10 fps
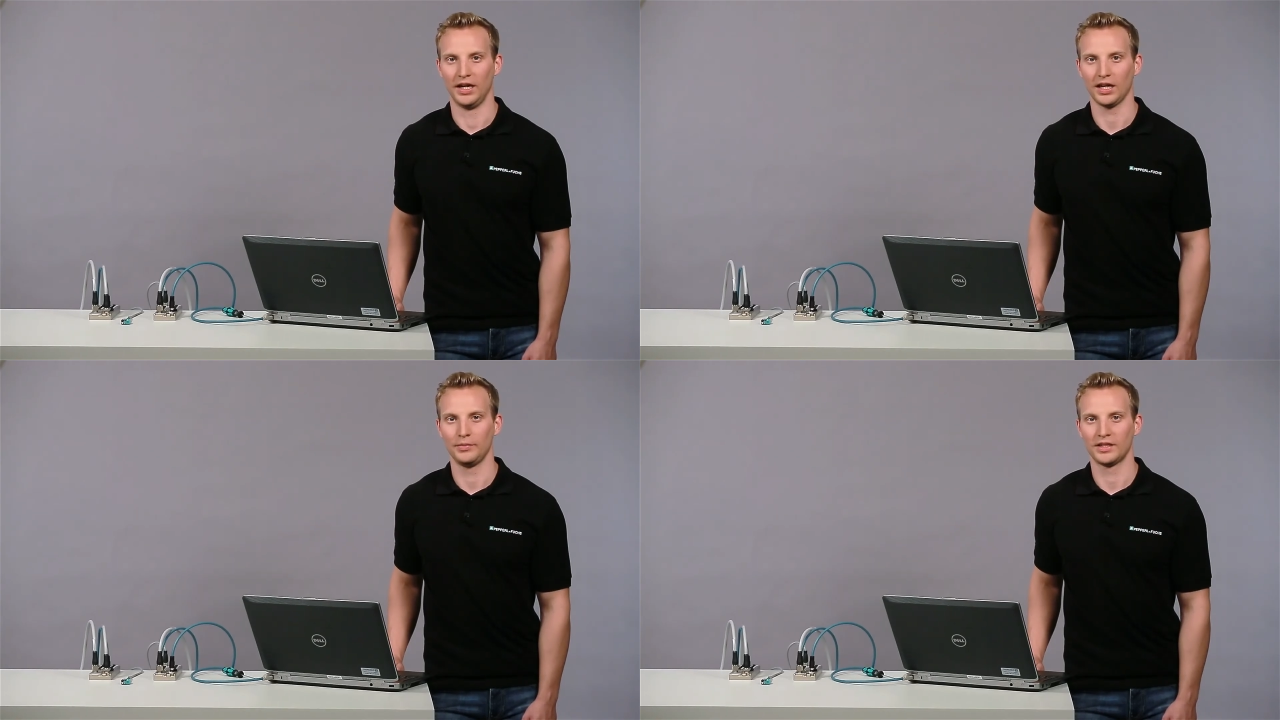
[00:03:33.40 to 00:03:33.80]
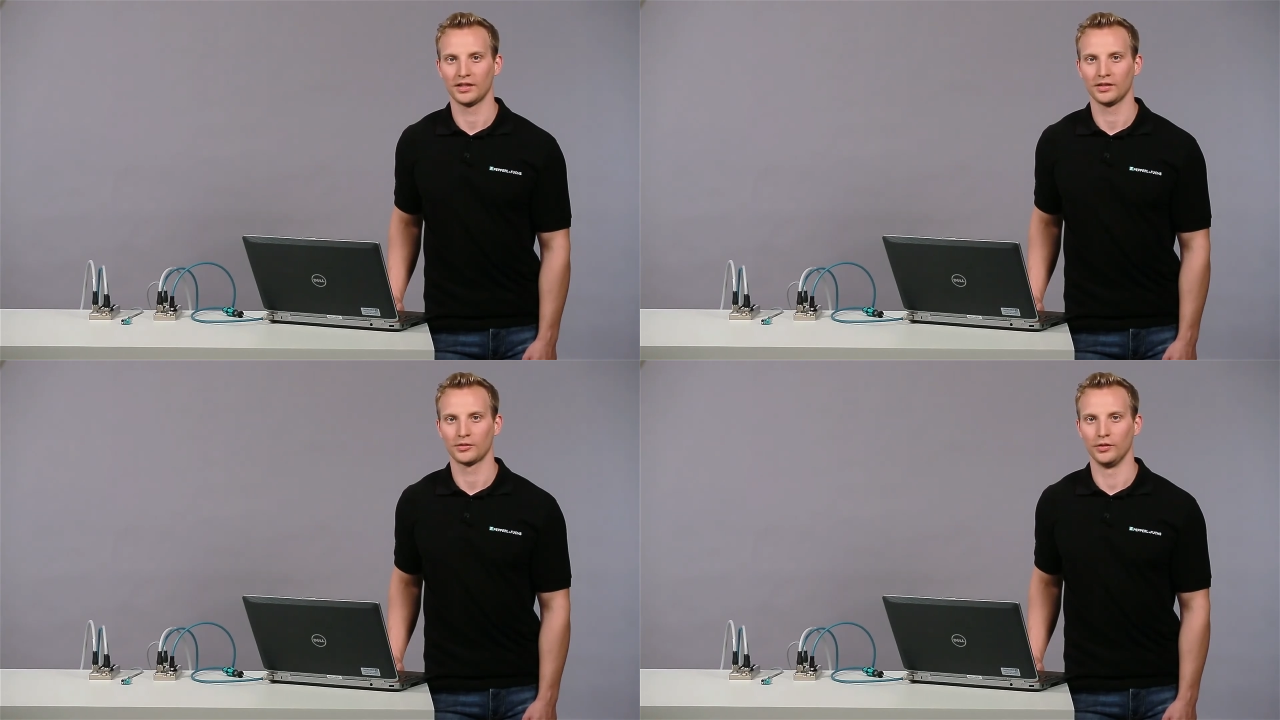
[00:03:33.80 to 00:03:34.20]
Under
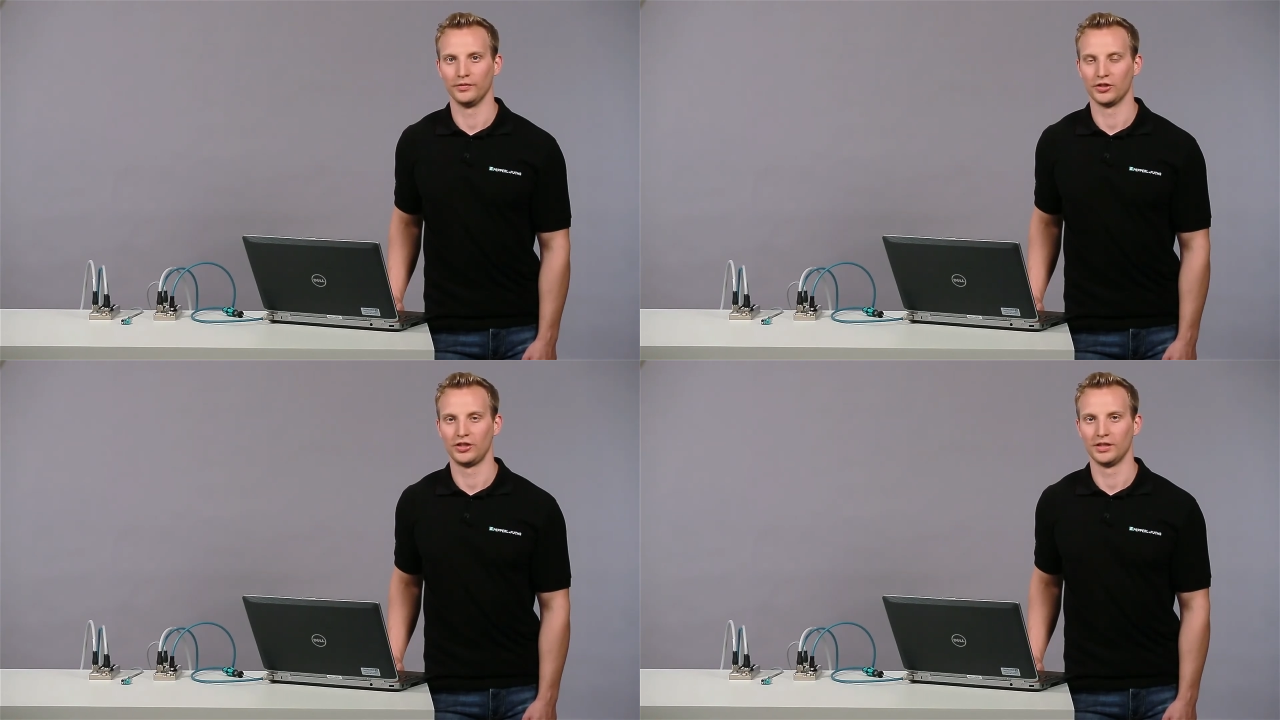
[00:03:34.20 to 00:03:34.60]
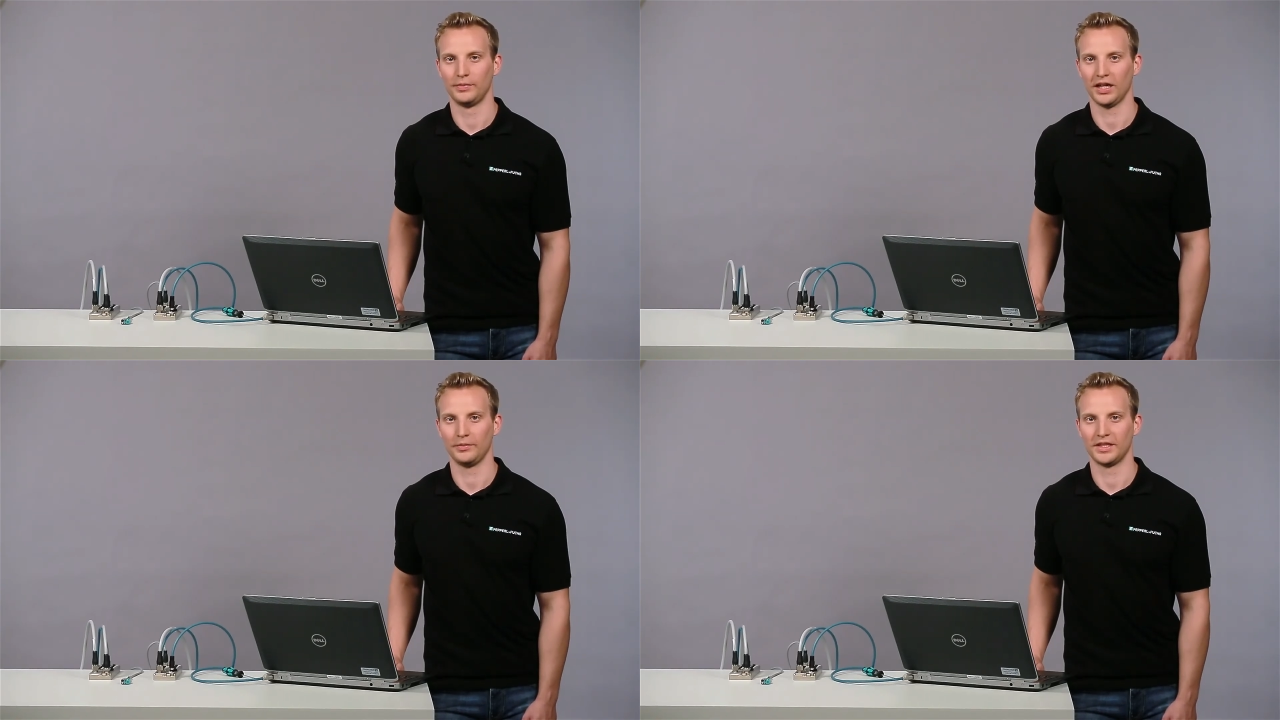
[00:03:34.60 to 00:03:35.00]
the Parameter
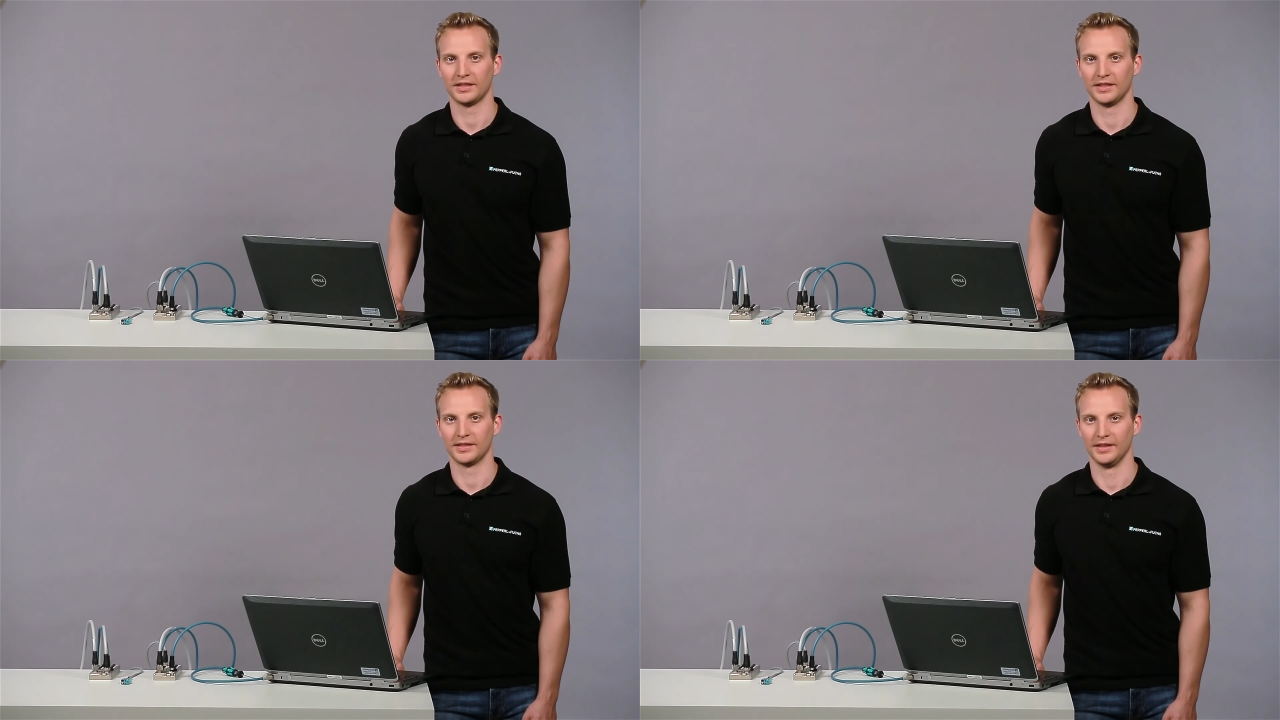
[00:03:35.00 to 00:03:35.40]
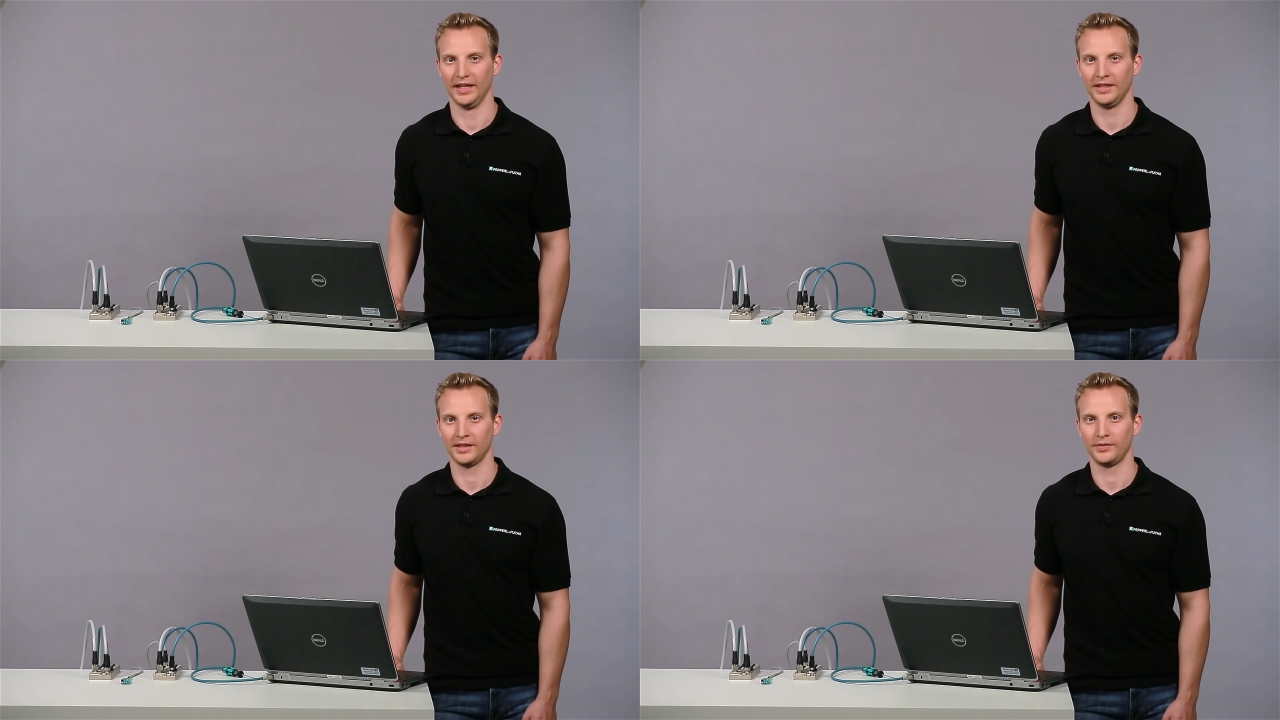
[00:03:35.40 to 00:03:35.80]
tab, you are able to
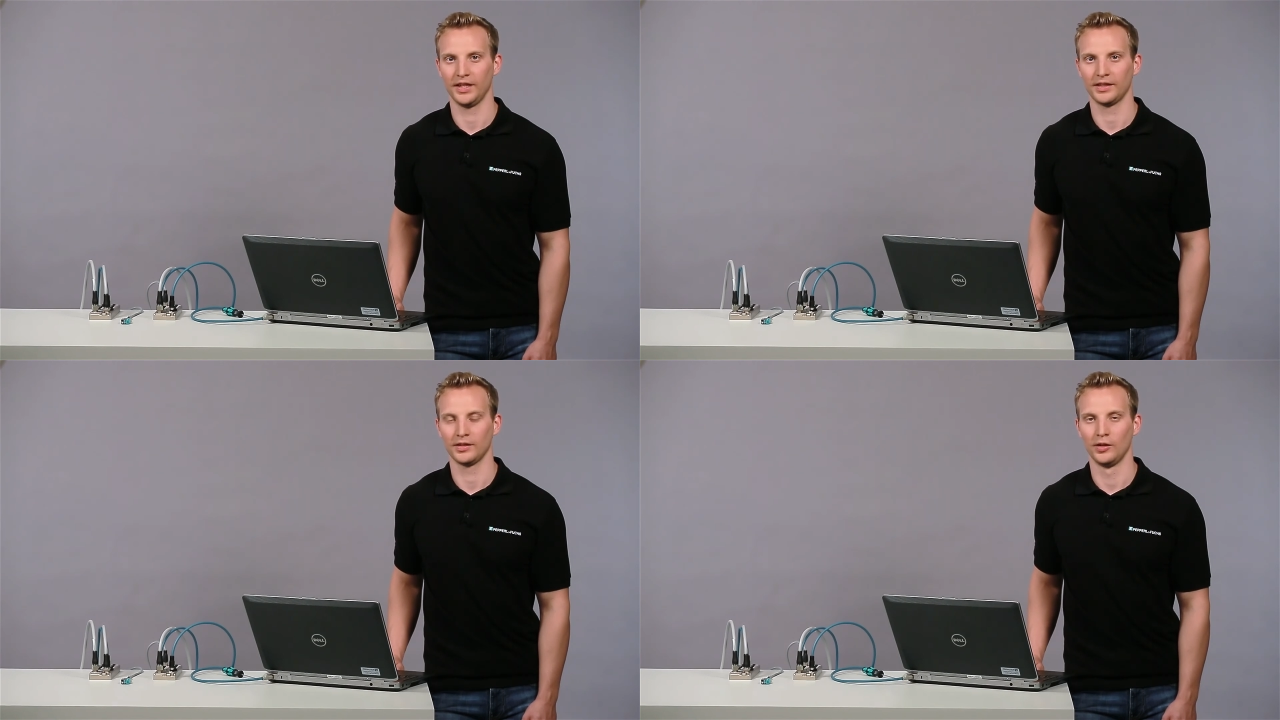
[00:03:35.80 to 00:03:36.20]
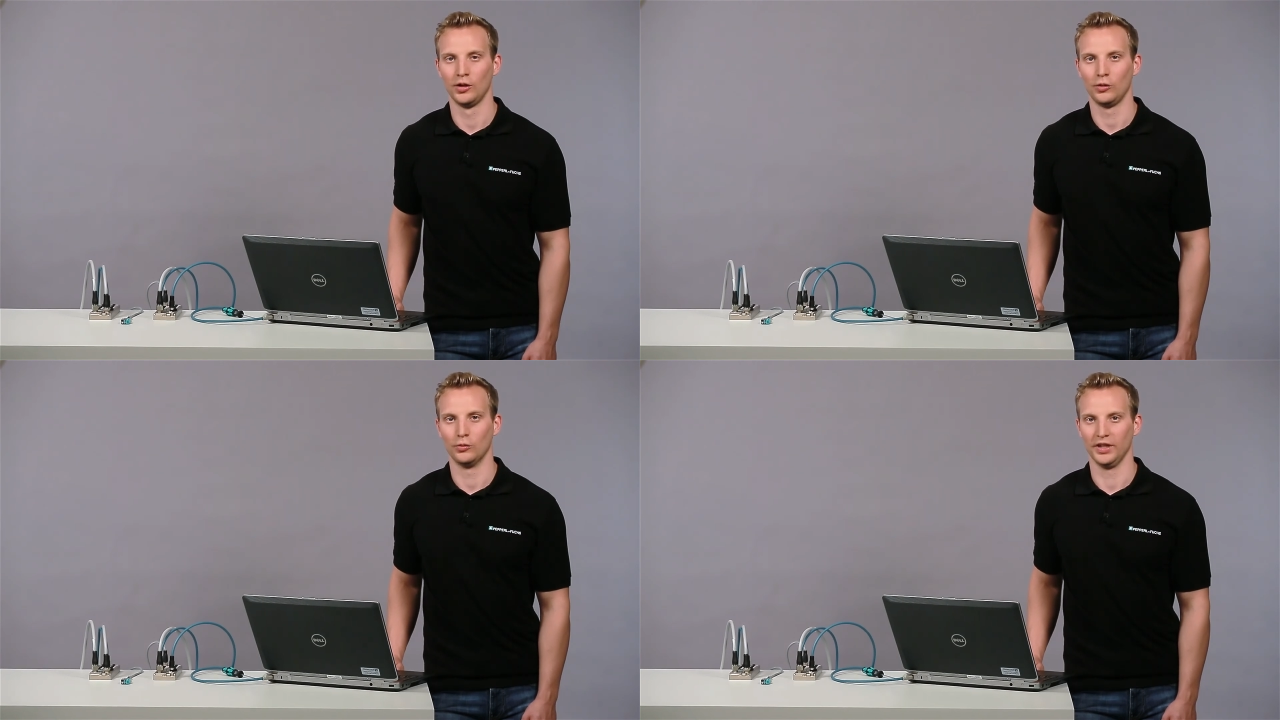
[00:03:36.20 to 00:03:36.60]
change the
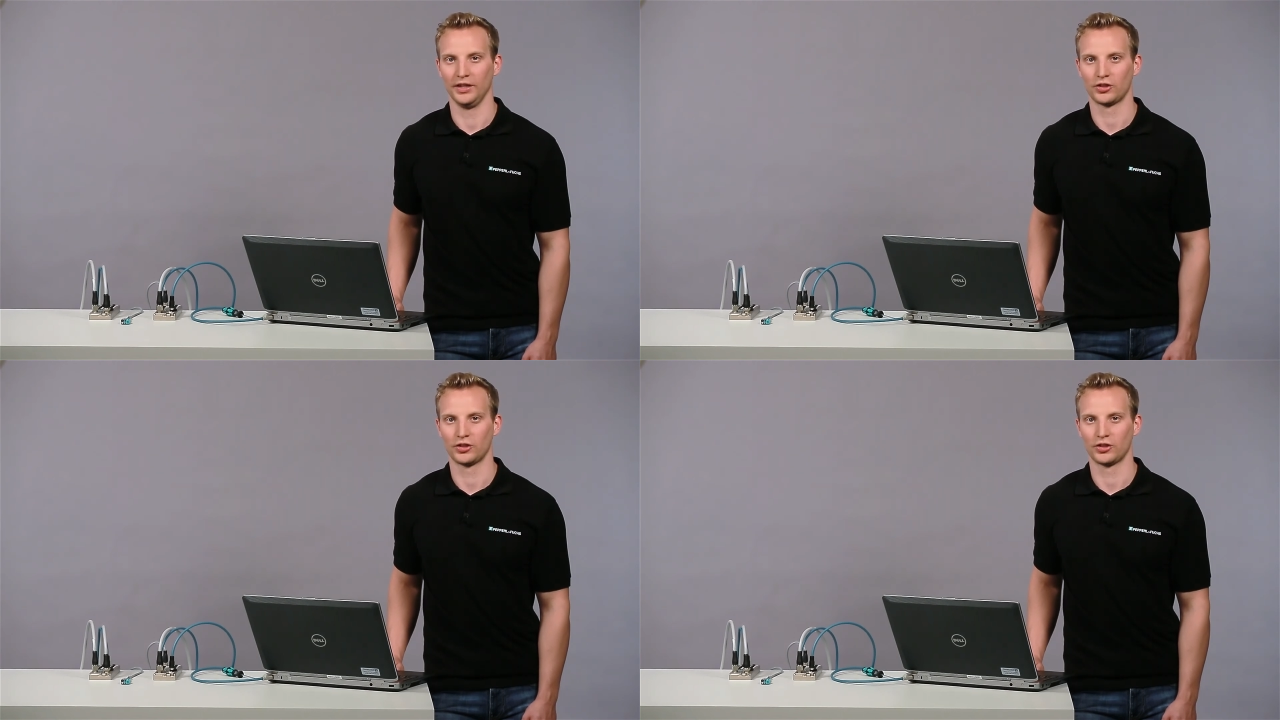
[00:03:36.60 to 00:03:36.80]
parameters